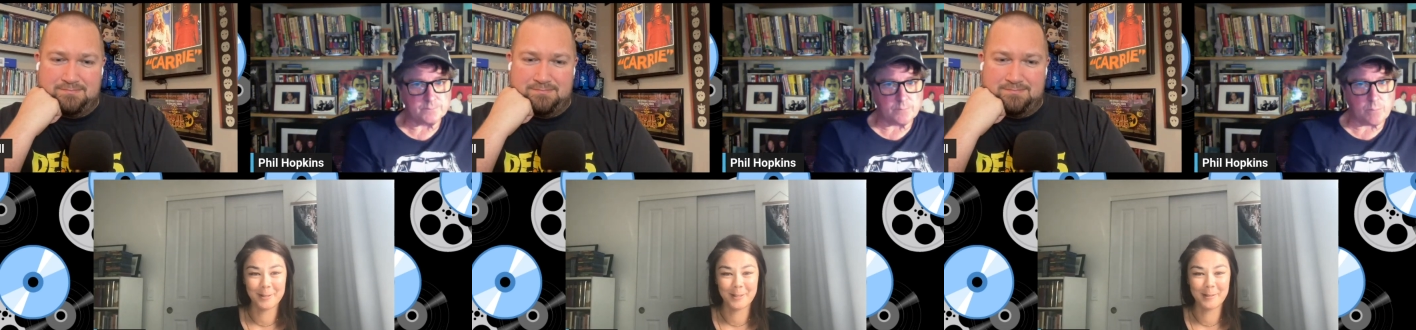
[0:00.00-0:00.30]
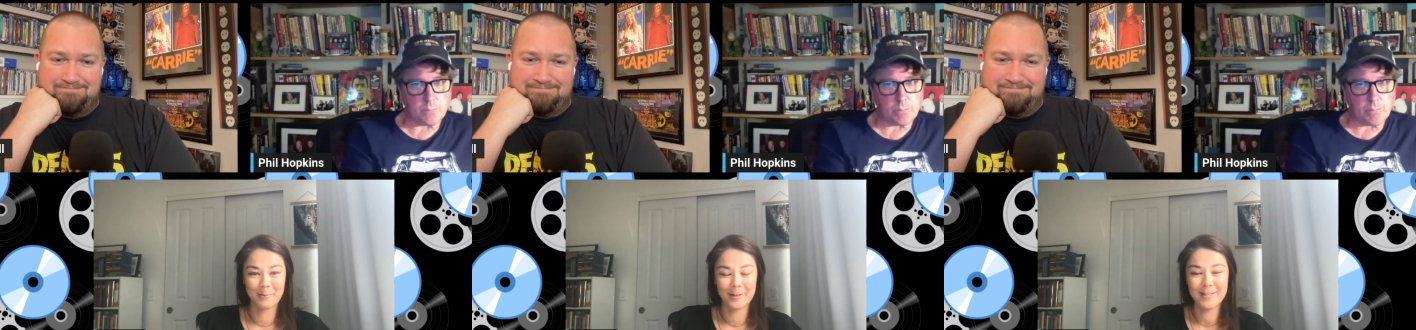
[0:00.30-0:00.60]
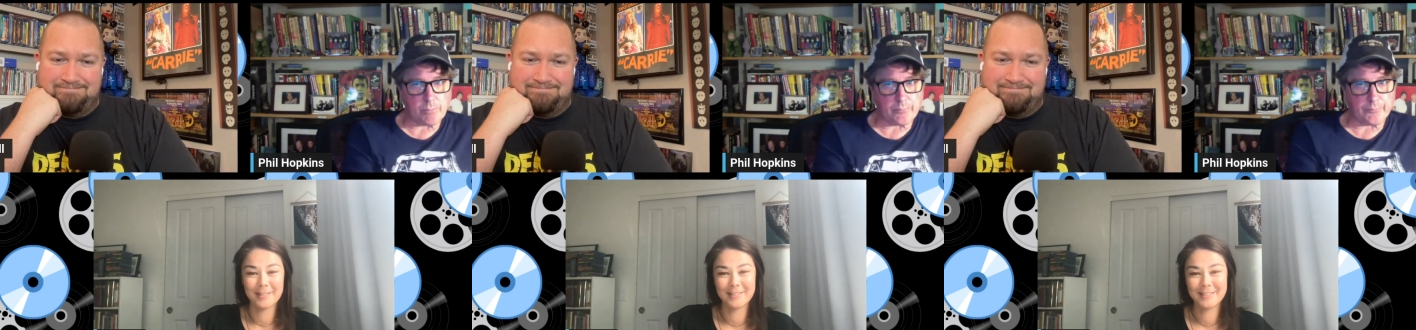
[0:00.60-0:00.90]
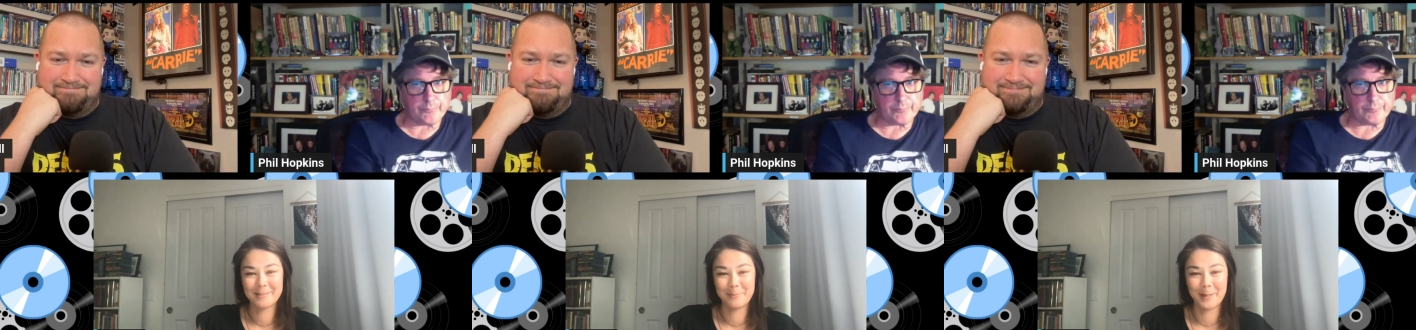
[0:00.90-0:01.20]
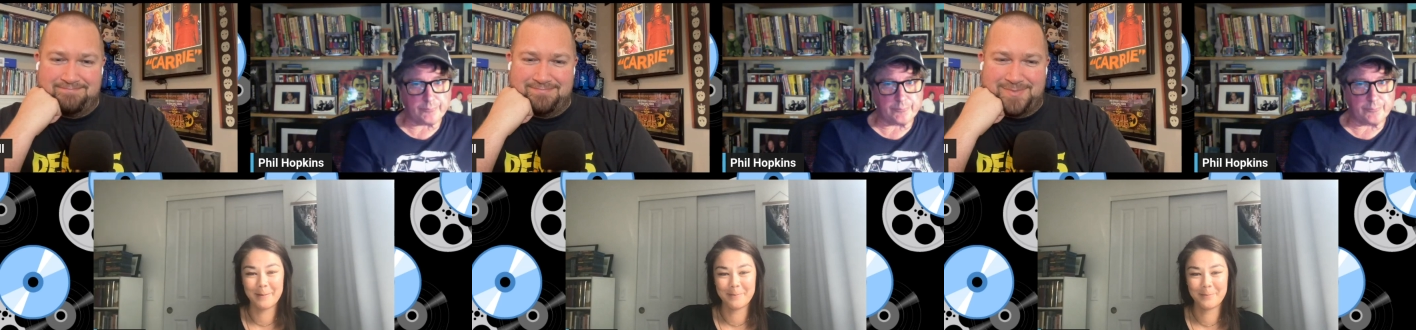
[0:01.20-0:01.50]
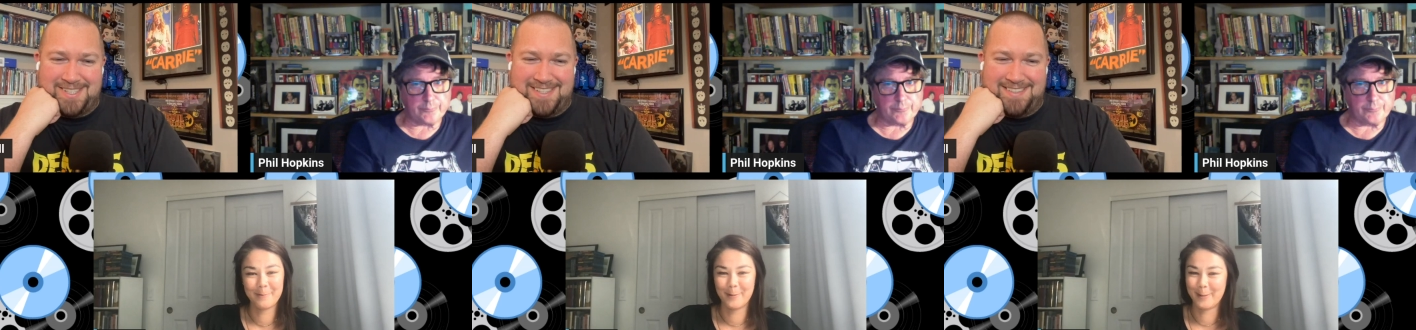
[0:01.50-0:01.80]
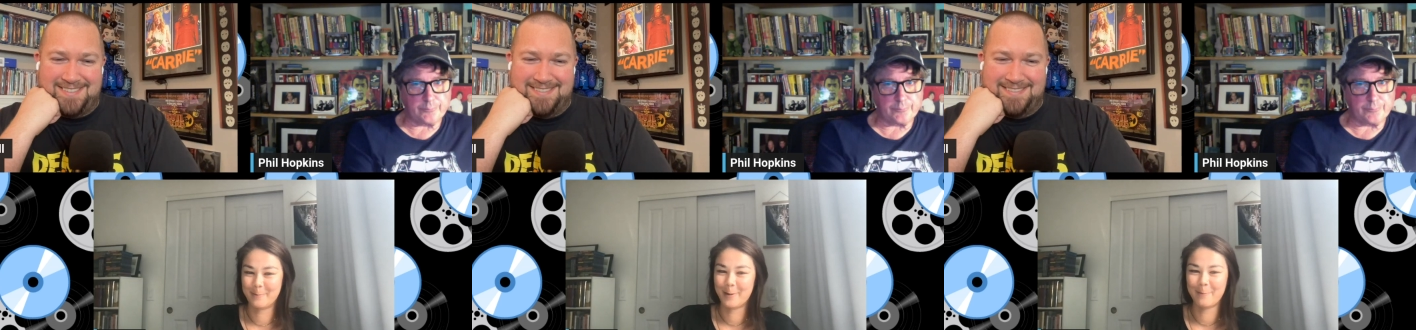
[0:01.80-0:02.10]
Speaker 1: a good print. But right. Phil
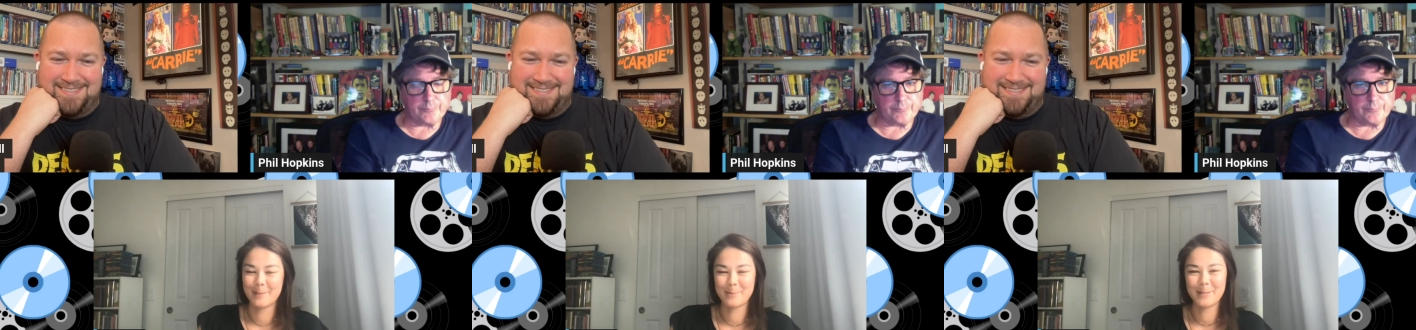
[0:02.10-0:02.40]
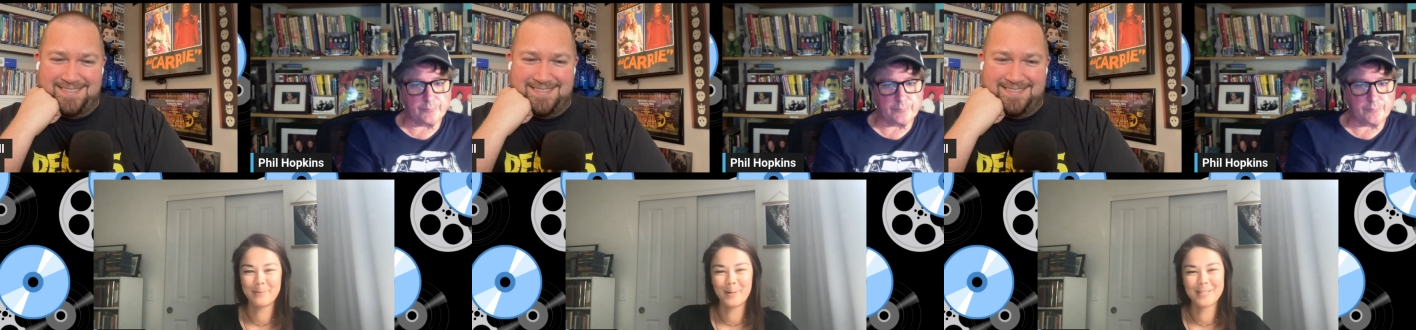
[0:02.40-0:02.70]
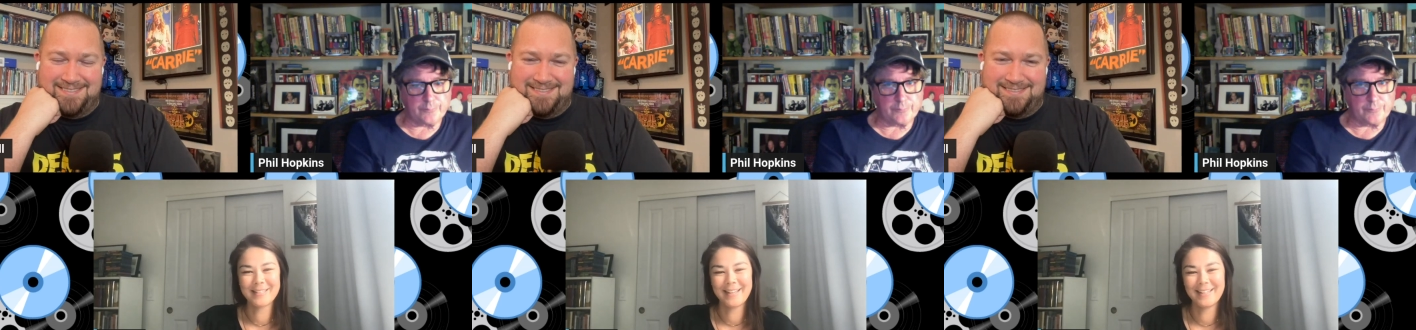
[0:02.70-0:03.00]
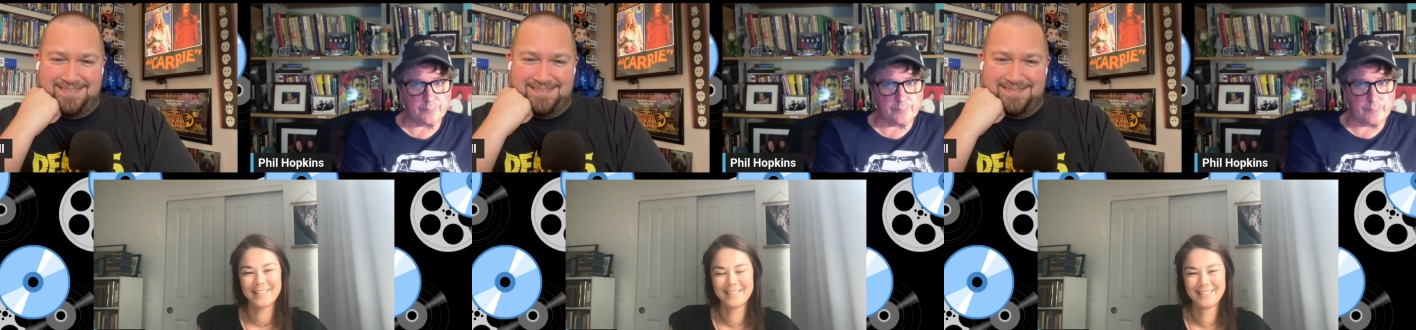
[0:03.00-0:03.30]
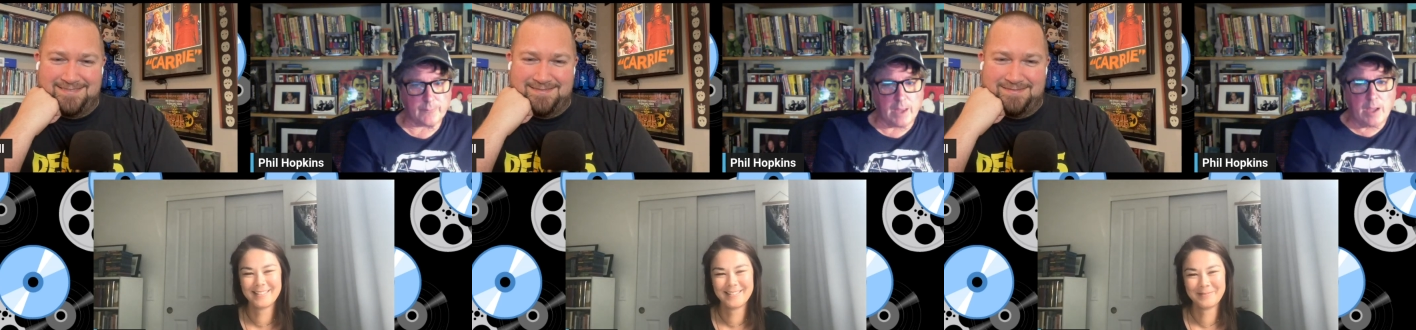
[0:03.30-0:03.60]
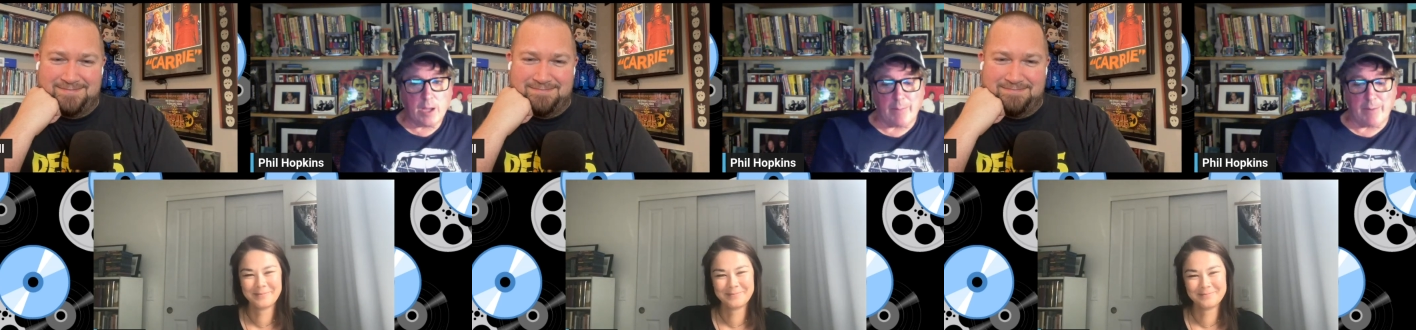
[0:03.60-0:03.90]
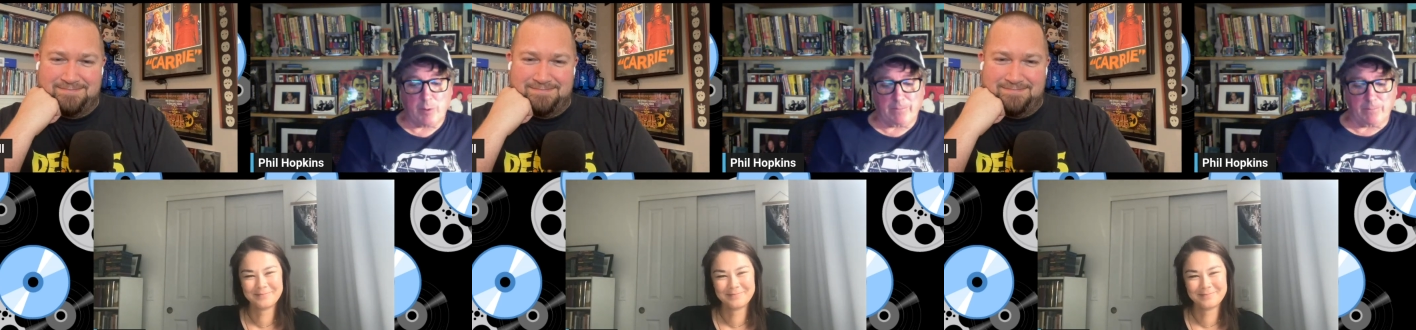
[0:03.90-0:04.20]
can probably speak more to that.
Speaker 2: I mean,
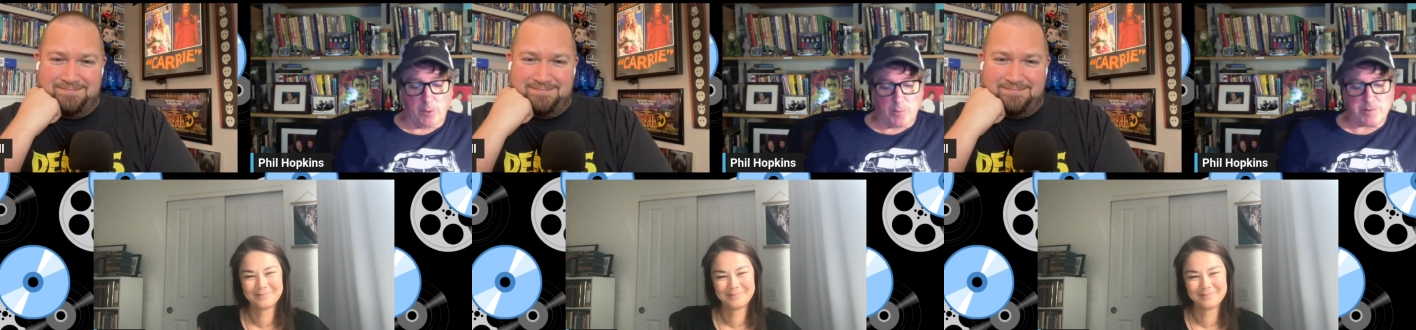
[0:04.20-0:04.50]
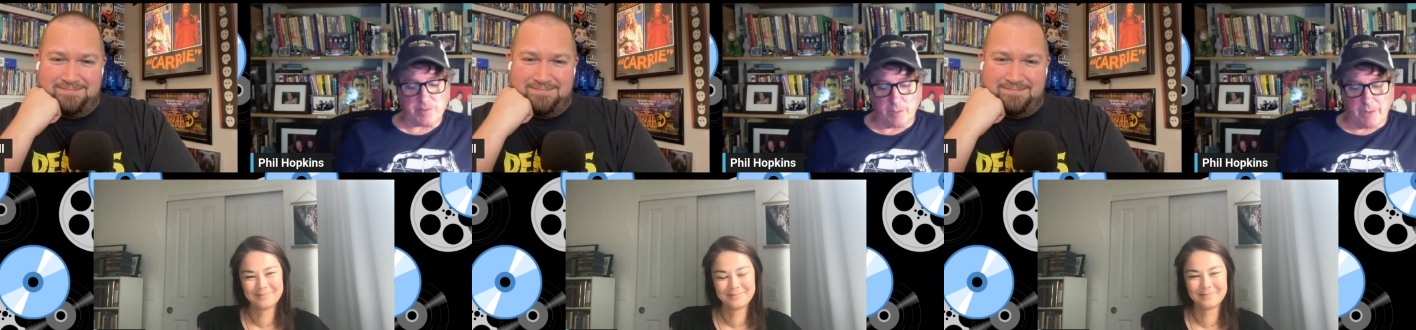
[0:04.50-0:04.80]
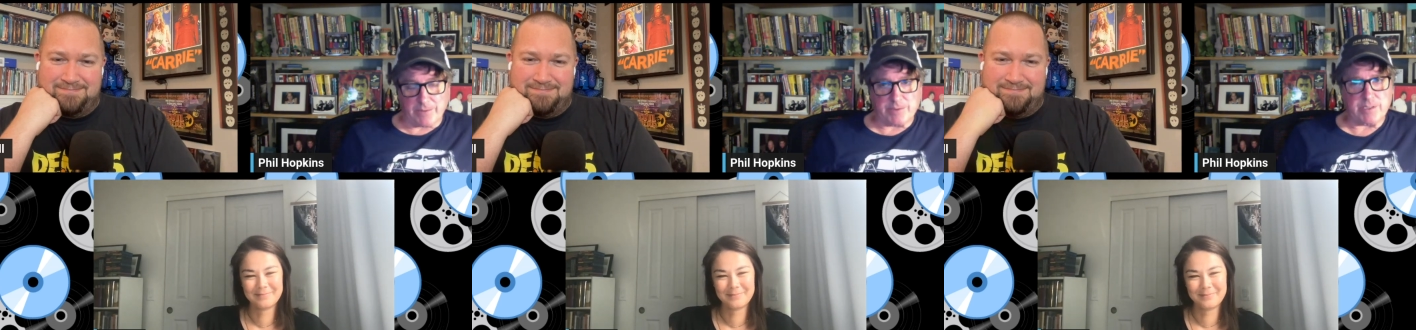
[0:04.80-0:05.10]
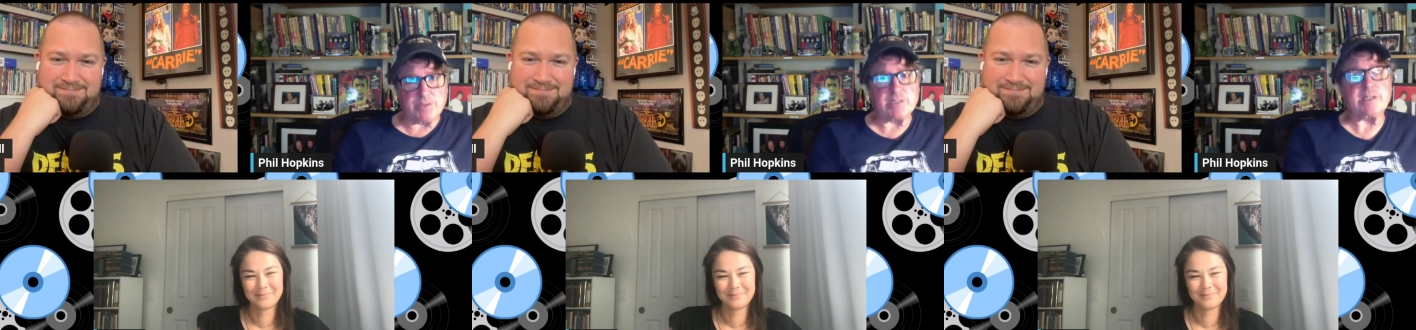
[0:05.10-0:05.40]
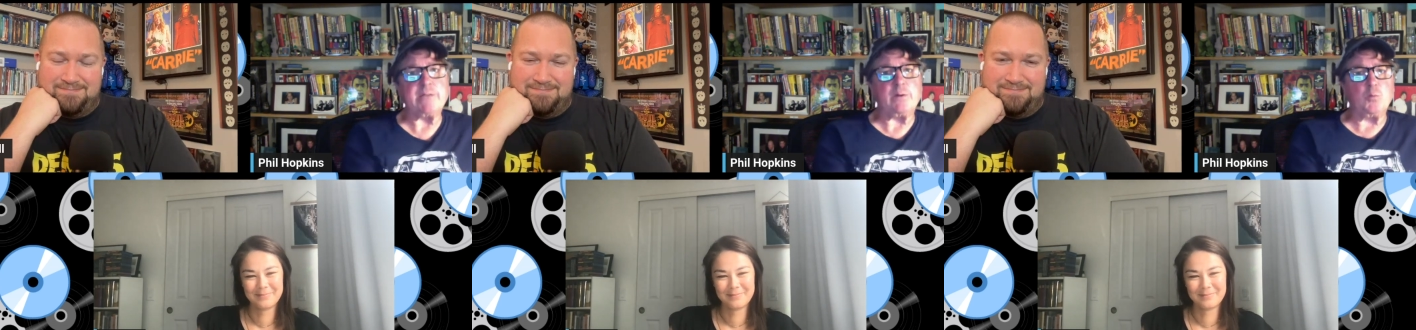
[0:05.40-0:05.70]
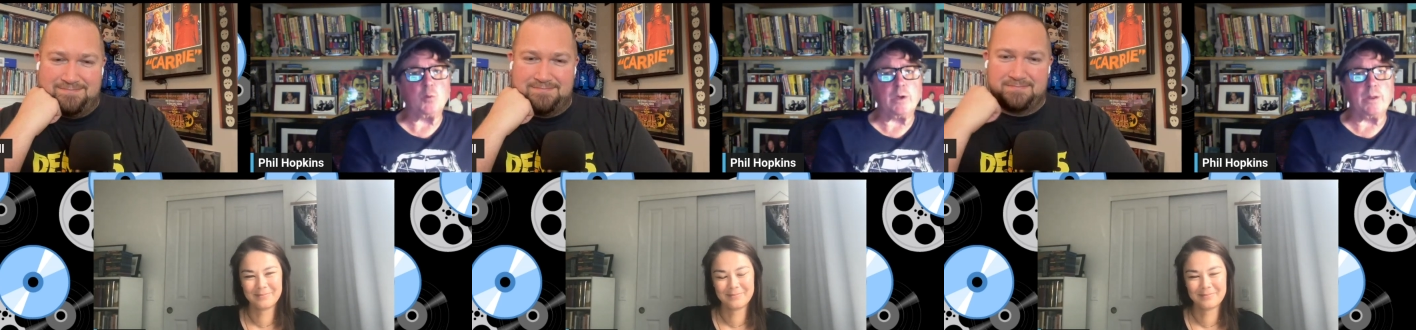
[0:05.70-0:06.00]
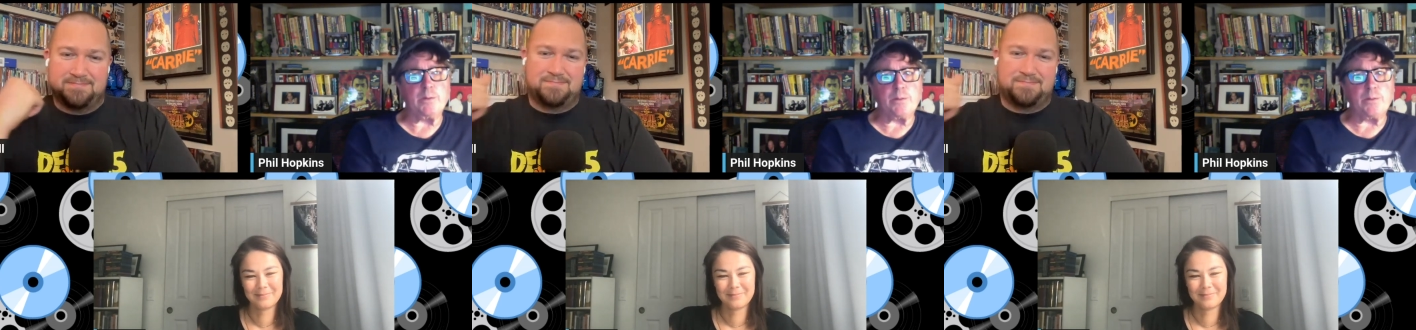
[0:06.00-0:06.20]
we've learned so much too, just even with